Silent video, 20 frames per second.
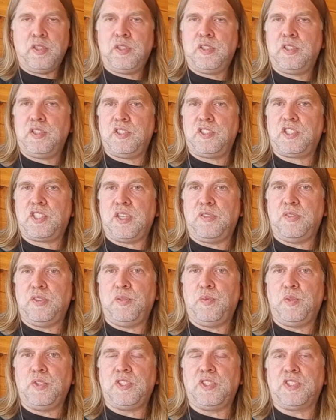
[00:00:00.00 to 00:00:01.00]
7,
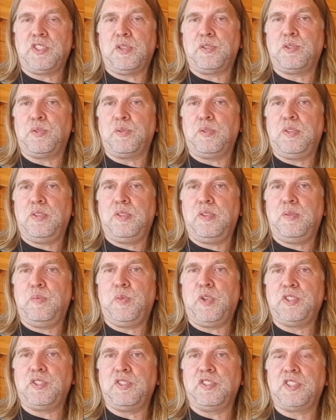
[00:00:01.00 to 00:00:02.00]
which is also a
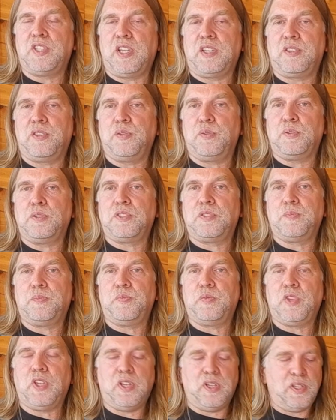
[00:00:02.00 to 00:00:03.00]
bunch of stacked thirds.
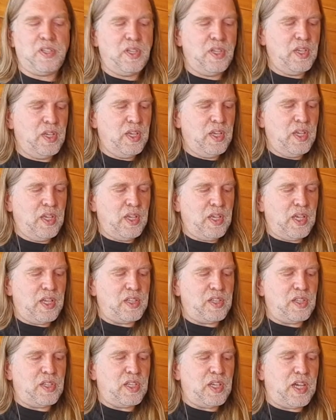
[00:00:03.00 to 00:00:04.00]

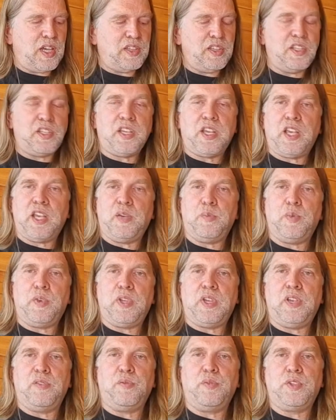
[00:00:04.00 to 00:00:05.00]
And on the tab,
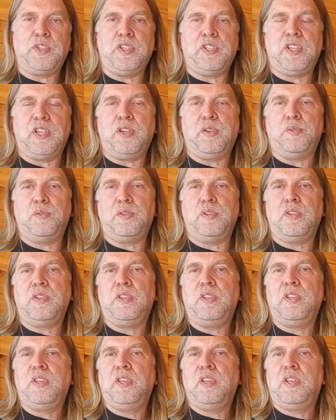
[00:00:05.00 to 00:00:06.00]
I've written down
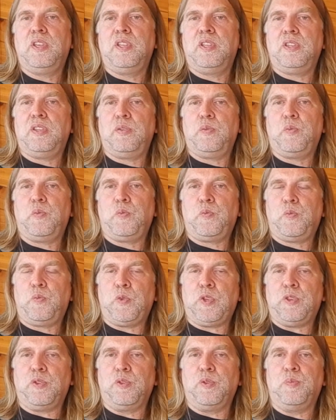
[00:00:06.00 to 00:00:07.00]

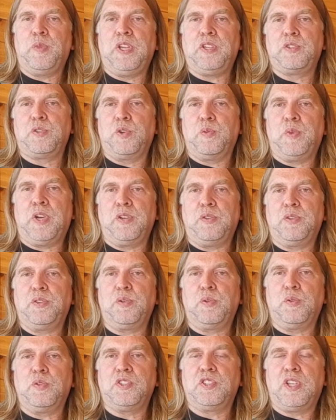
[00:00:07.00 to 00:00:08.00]
whether major or minor
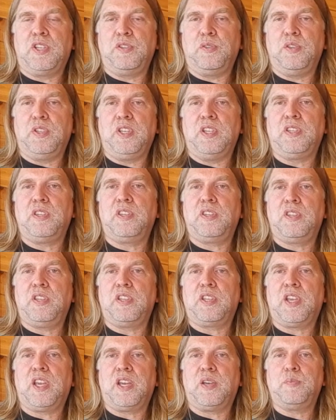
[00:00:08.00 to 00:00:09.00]
thirds underneath the
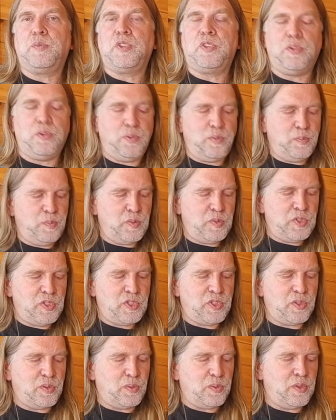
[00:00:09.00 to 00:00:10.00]
tab too.
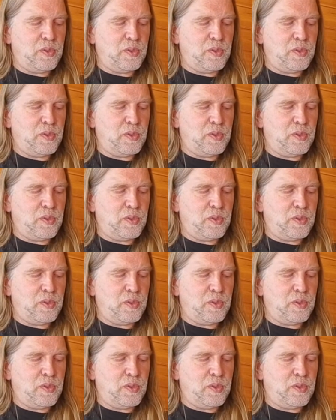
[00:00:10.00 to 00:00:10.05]
So